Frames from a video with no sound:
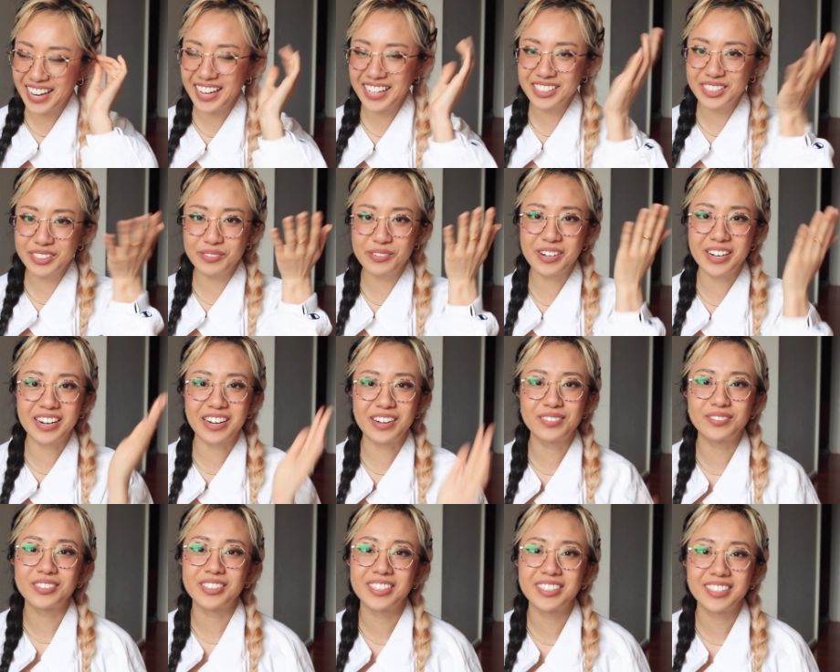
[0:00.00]
it's
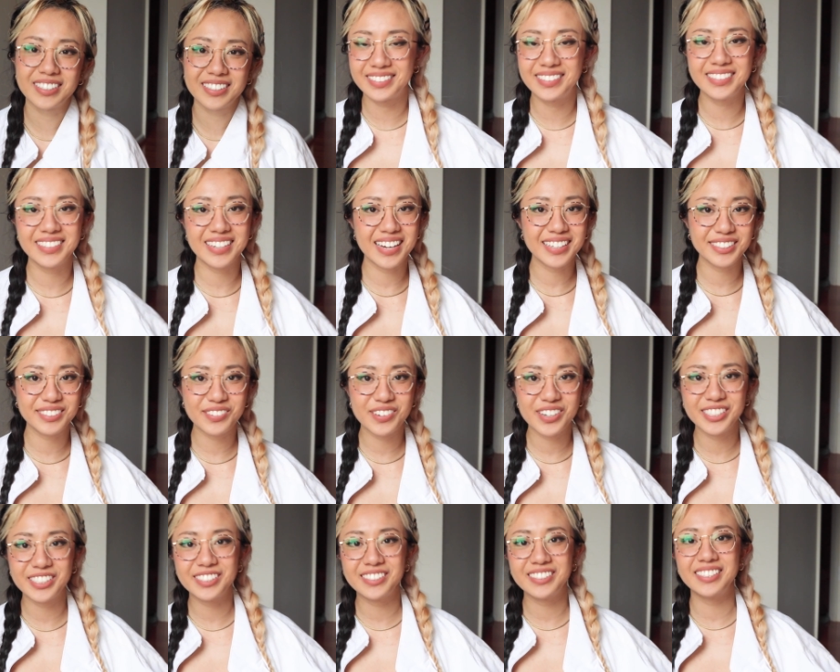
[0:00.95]
whatever. The next
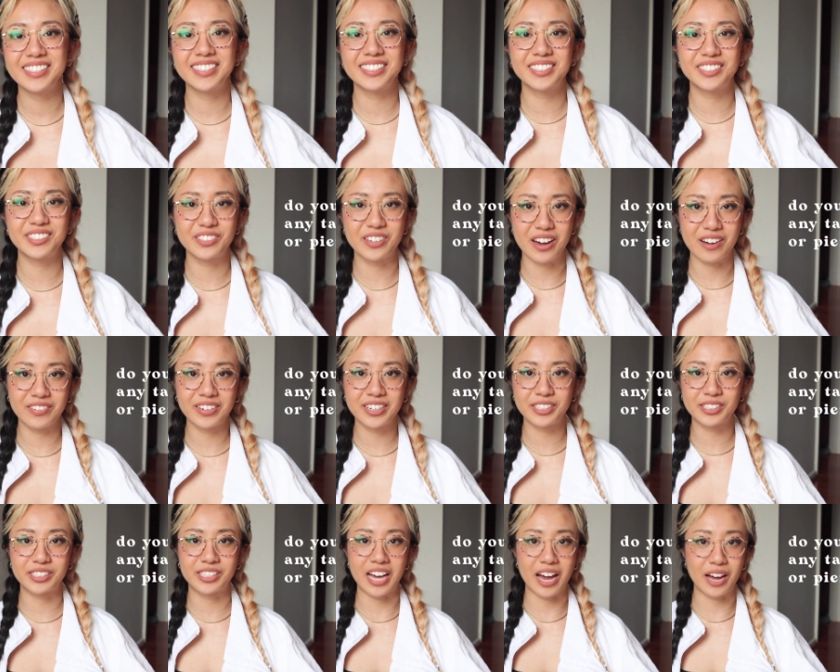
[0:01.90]
question is, do you have
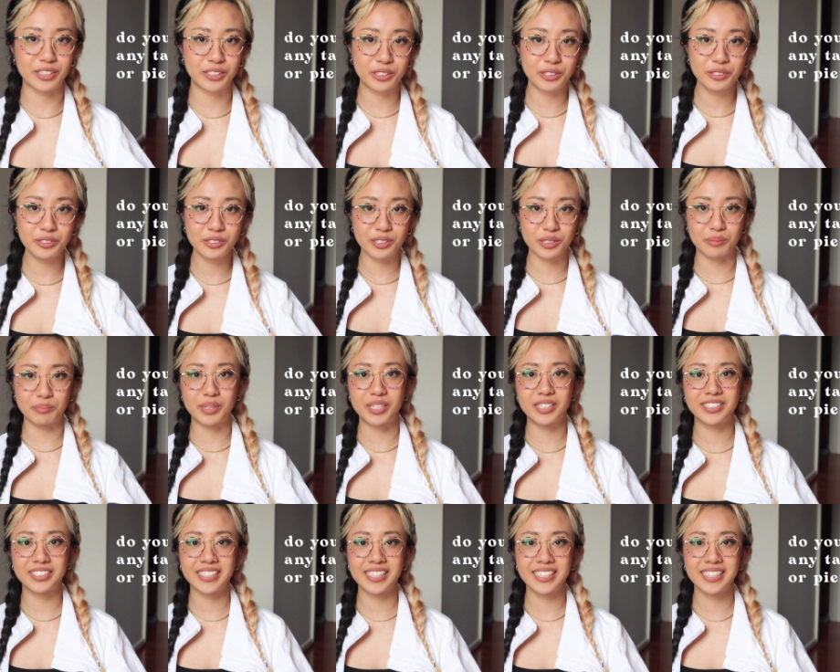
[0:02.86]
any tattoos or
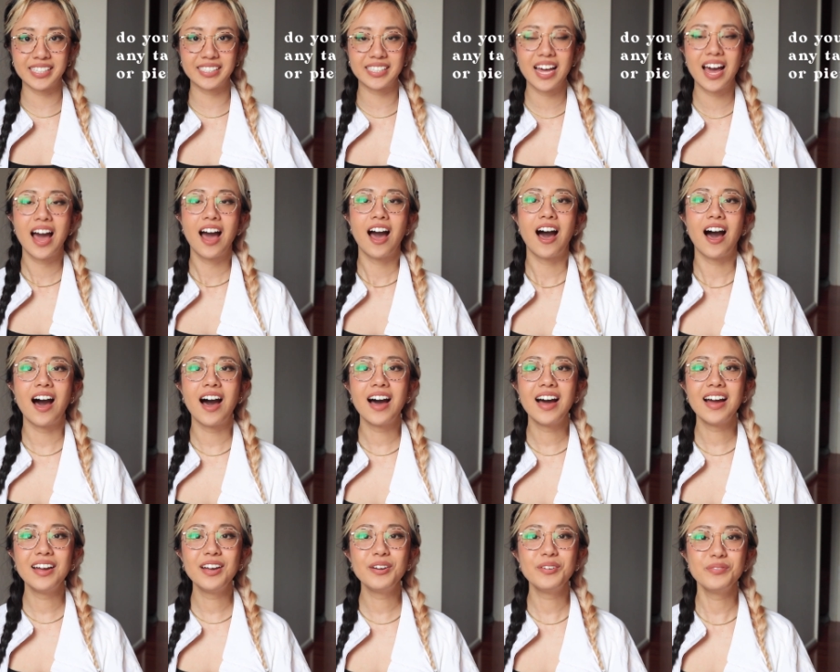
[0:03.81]
piercings?
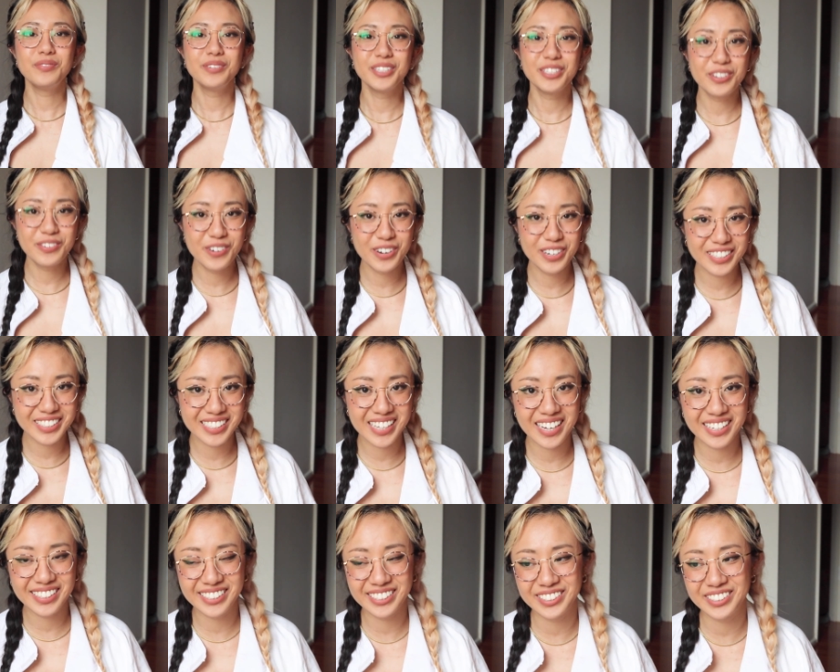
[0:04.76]
I really want a
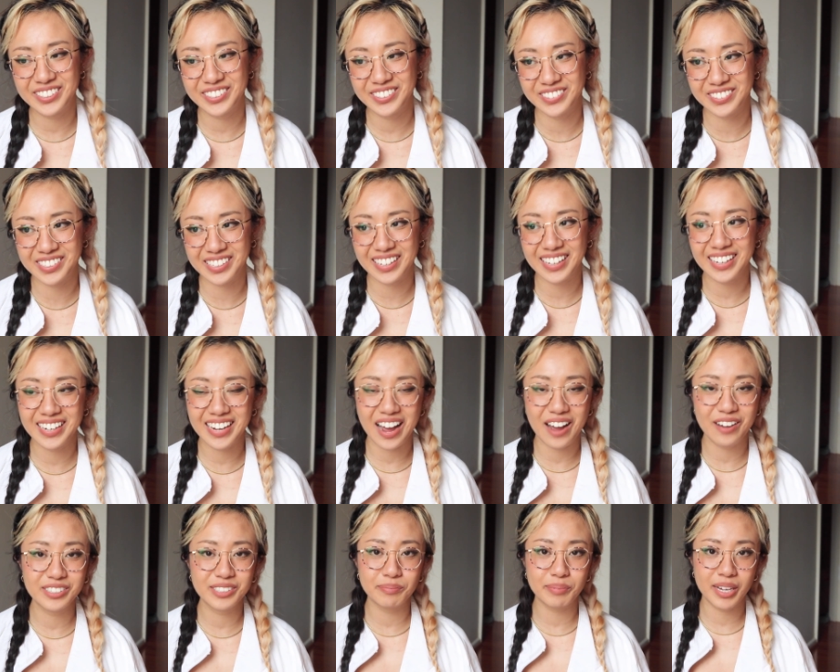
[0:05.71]
tattoo. Like,
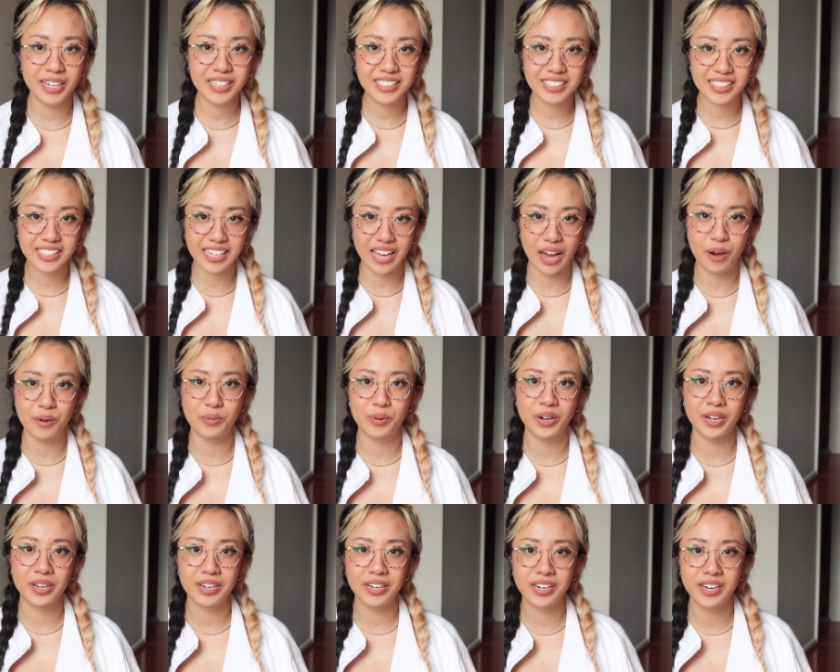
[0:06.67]
I was planning to get
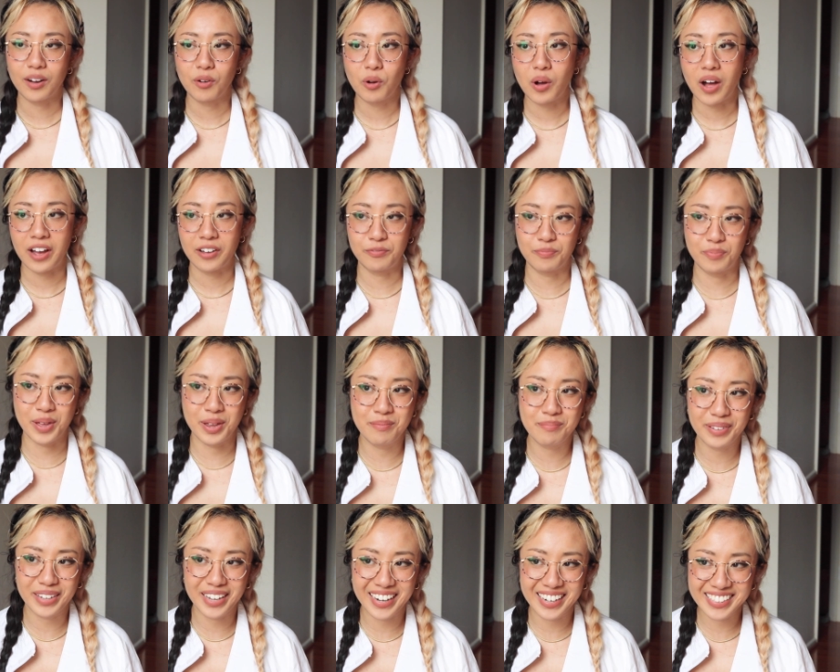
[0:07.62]
one. Well, I've
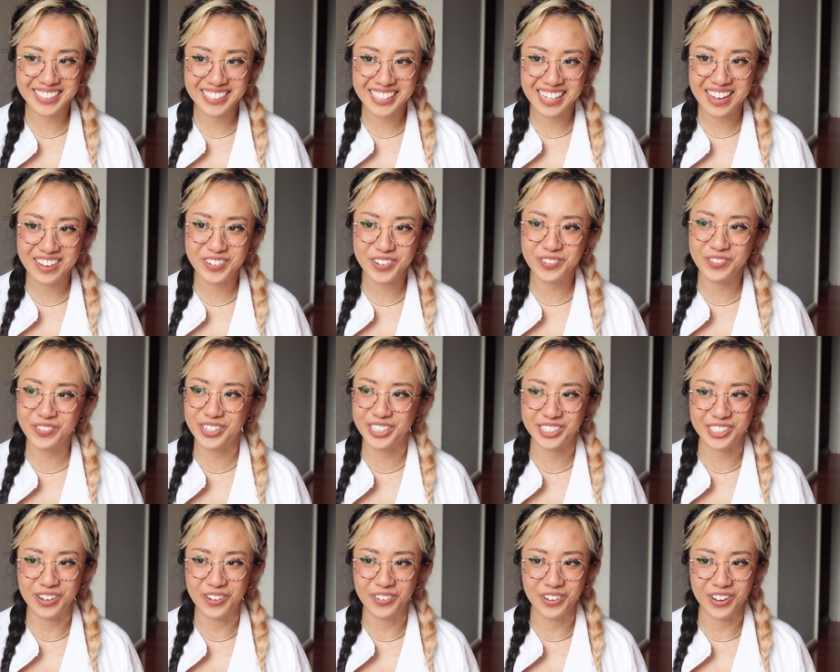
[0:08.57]
been planning to get one for
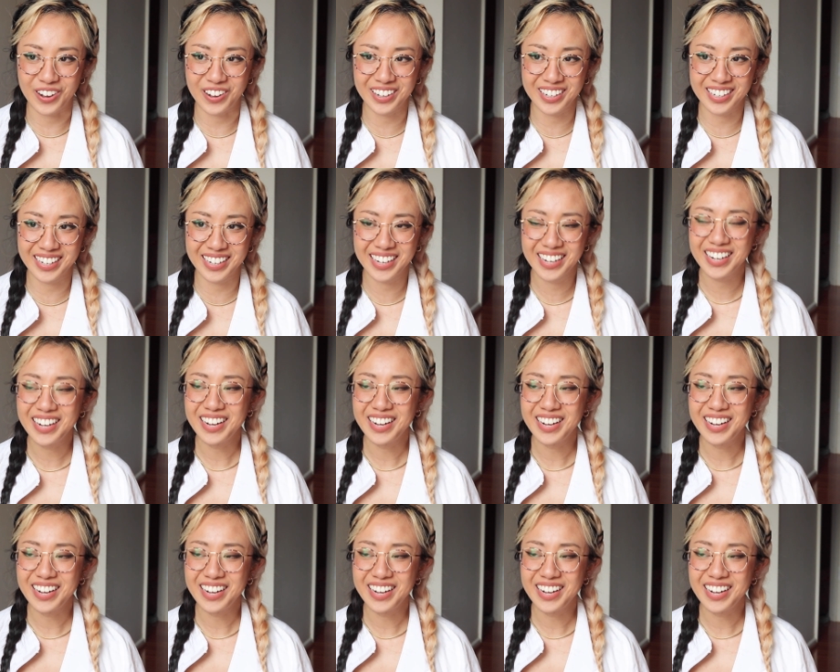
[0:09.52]
so long,